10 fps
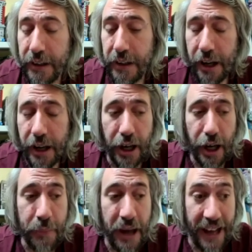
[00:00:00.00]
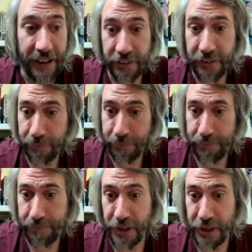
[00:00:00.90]
um, and
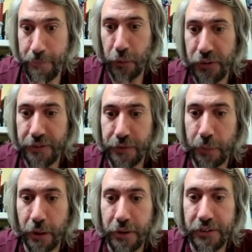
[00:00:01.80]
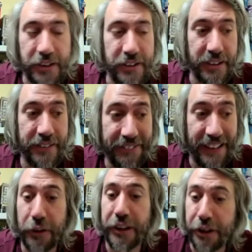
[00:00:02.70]
you know bonus of all bonuses,
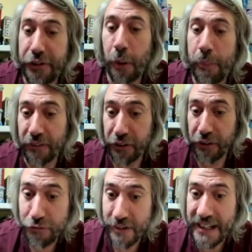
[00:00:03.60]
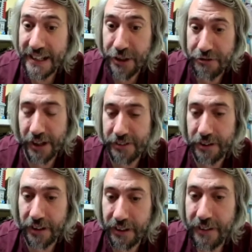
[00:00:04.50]
they're looking at a topic that you're really
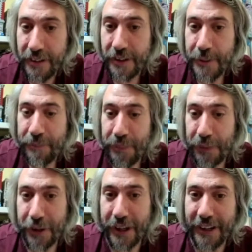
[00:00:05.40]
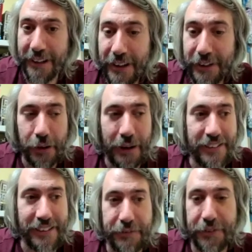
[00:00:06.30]
interested in. Yeah. Okay, so
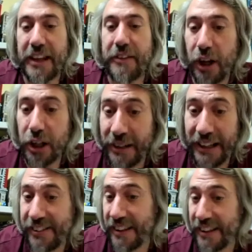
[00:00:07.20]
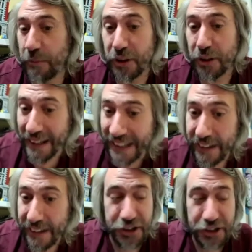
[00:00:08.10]
let's, for sake of argument, let's say we're doing
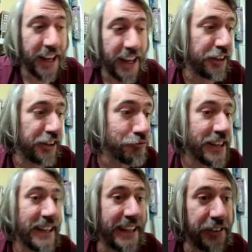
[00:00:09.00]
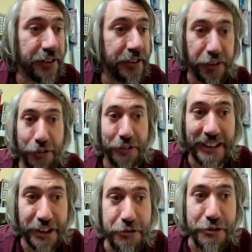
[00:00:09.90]
English and you're really into Victorian
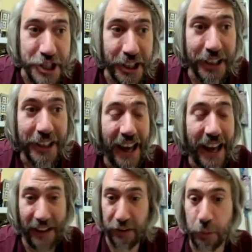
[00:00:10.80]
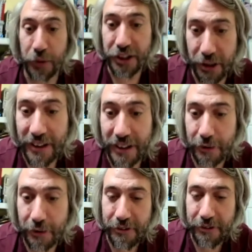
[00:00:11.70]
literature and that's what you're doing.
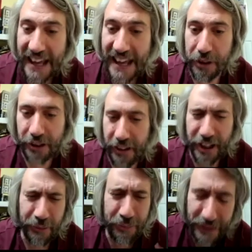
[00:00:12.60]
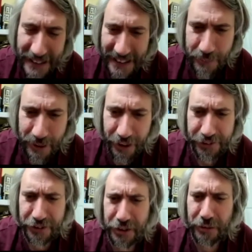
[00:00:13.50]
So for an hour, you're like completely
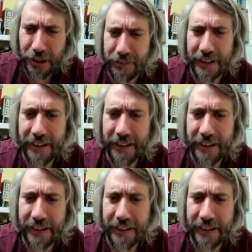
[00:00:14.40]
immersed and you love it.